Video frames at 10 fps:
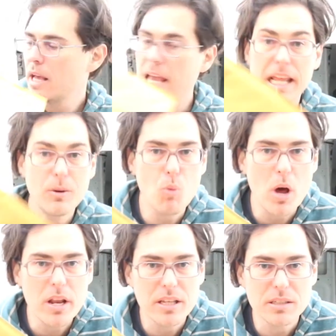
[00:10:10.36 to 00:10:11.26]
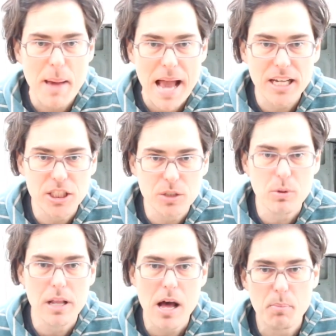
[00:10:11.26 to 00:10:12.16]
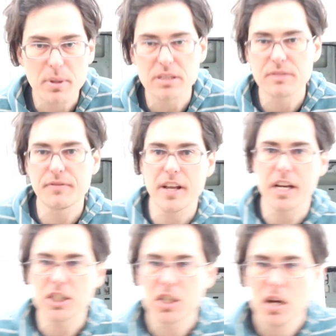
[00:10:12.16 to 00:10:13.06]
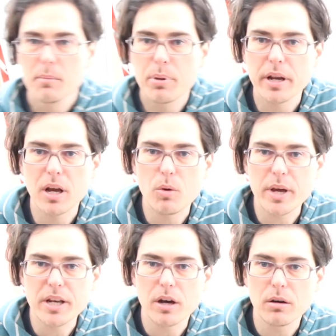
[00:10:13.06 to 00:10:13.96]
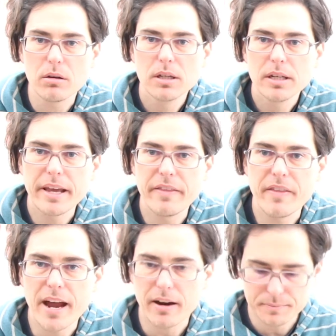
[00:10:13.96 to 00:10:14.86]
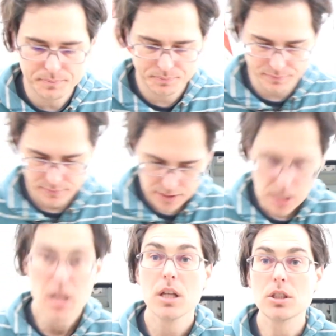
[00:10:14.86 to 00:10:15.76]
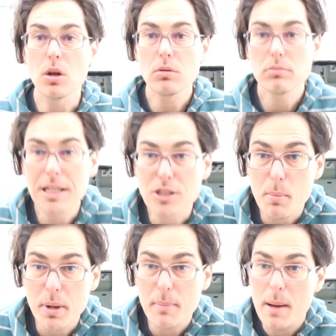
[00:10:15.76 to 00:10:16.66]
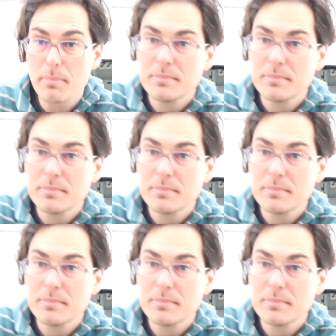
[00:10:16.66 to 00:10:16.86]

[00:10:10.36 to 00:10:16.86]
In one of these packages will help us finish putting a window in there. So let's open them up.